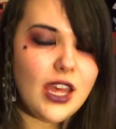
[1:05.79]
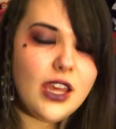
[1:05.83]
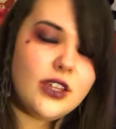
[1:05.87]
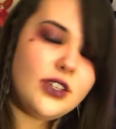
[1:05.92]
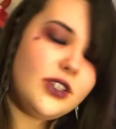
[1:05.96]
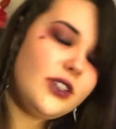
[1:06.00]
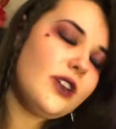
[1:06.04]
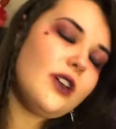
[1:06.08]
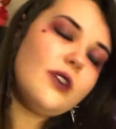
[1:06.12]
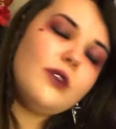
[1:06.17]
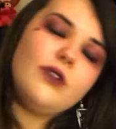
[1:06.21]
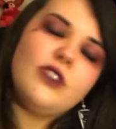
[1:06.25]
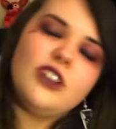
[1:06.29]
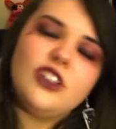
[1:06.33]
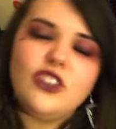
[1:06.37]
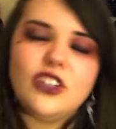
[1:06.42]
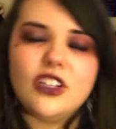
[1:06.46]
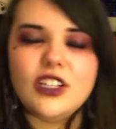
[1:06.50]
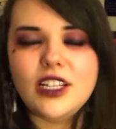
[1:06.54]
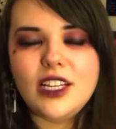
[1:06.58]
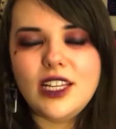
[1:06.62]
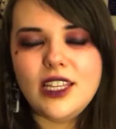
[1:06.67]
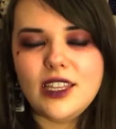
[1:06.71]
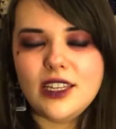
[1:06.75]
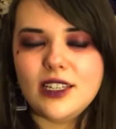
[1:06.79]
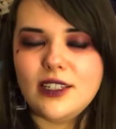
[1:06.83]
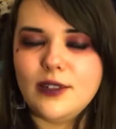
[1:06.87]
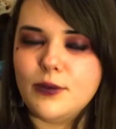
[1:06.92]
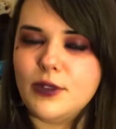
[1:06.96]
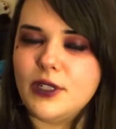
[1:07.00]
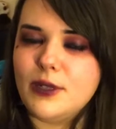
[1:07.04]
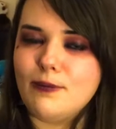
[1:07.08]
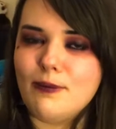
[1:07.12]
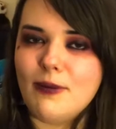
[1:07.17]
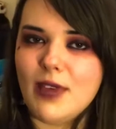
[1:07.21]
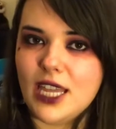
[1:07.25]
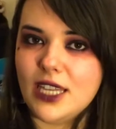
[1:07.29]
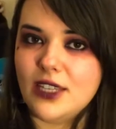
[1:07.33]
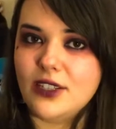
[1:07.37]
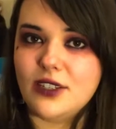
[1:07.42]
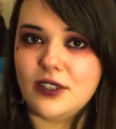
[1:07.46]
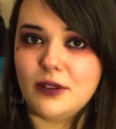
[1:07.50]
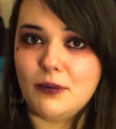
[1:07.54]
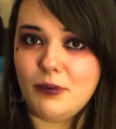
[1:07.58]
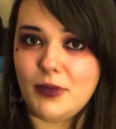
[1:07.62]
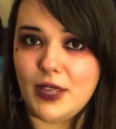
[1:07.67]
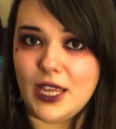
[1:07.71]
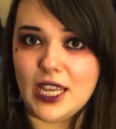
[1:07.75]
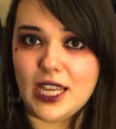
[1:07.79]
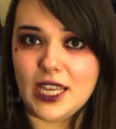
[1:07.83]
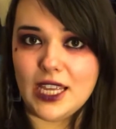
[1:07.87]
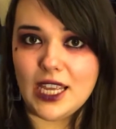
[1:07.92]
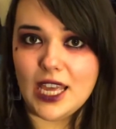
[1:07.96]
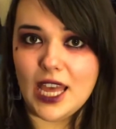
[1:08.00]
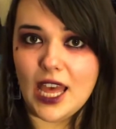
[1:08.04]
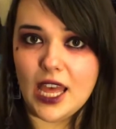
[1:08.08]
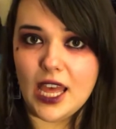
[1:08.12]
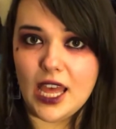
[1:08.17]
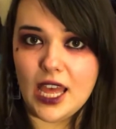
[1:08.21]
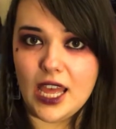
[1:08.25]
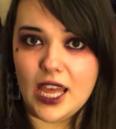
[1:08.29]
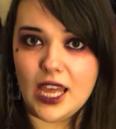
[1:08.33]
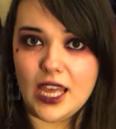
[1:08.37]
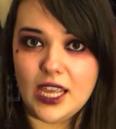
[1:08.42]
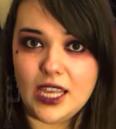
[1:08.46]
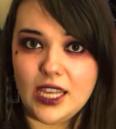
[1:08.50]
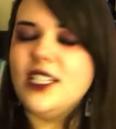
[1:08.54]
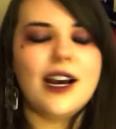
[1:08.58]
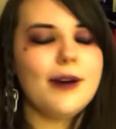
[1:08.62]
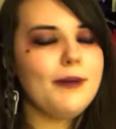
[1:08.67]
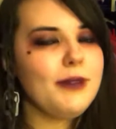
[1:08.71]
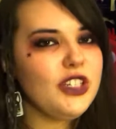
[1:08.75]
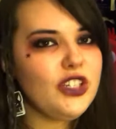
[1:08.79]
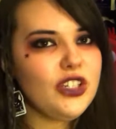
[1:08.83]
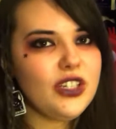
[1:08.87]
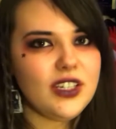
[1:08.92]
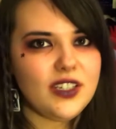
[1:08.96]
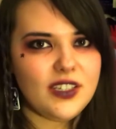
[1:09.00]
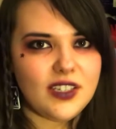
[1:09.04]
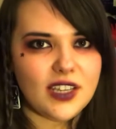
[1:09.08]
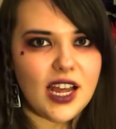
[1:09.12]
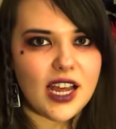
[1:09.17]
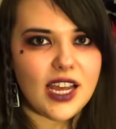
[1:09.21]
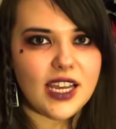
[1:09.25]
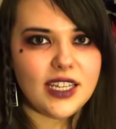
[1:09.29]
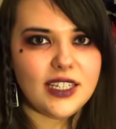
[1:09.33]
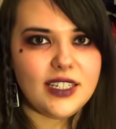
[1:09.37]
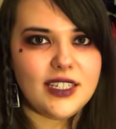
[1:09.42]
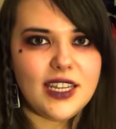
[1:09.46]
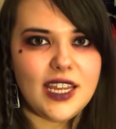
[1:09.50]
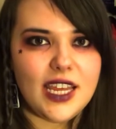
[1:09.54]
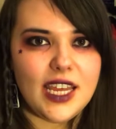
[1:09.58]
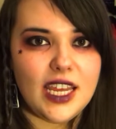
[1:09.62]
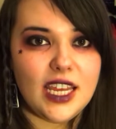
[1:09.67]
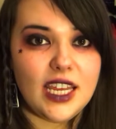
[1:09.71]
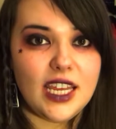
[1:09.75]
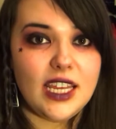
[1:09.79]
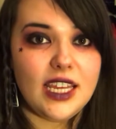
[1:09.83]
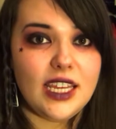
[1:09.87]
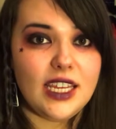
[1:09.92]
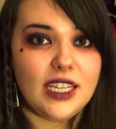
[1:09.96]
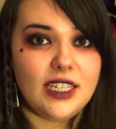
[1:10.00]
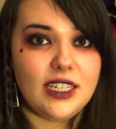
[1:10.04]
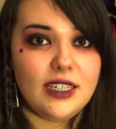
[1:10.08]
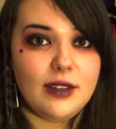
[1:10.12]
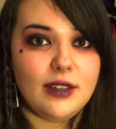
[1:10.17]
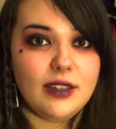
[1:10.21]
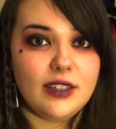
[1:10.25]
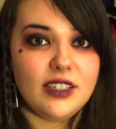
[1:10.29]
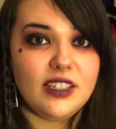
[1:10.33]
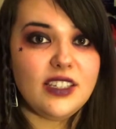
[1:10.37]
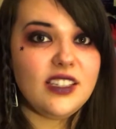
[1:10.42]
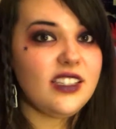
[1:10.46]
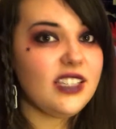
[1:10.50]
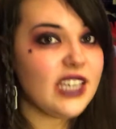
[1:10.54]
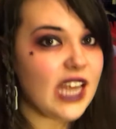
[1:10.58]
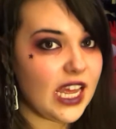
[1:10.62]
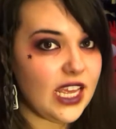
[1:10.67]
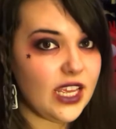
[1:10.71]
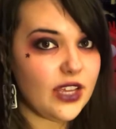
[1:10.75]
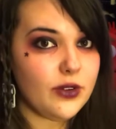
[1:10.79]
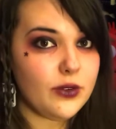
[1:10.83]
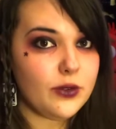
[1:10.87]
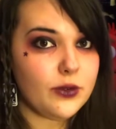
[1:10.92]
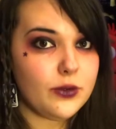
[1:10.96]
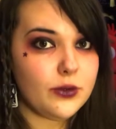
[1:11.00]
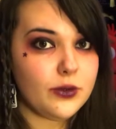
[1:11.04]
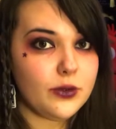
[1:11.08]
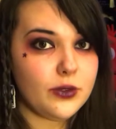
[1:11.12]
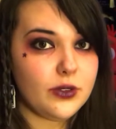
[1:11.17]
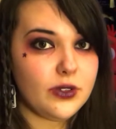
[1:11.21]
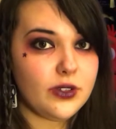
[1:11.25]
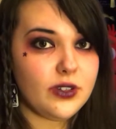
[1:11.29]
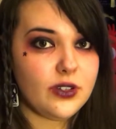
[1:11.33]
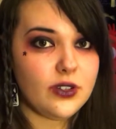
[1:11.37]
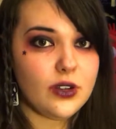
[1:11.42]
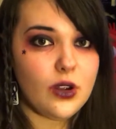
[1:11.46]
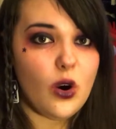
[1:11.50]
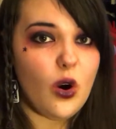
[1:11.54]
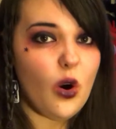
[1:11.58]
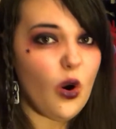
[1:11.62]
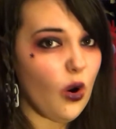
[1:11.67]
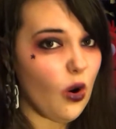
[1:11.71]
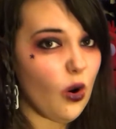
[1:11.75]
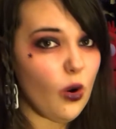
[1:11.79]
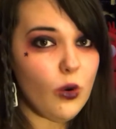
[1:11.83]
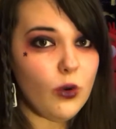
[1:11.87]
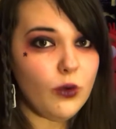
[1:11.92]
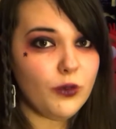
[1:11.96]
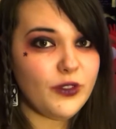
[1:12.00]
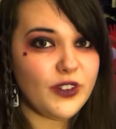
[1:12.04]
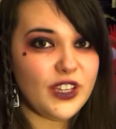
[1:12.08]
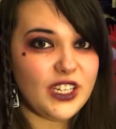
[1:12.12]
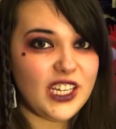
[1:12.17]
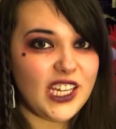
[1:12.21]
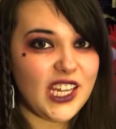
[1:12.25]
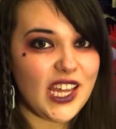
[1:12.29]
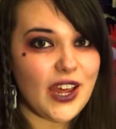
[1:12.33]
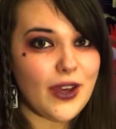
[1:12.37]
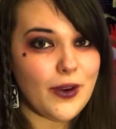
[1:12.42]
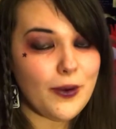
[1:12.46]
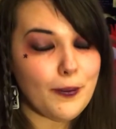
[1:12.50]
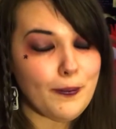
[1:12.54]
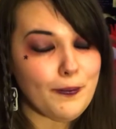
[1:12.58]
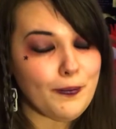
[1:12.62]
So originally this was meant to be a Damage Society sales haul video.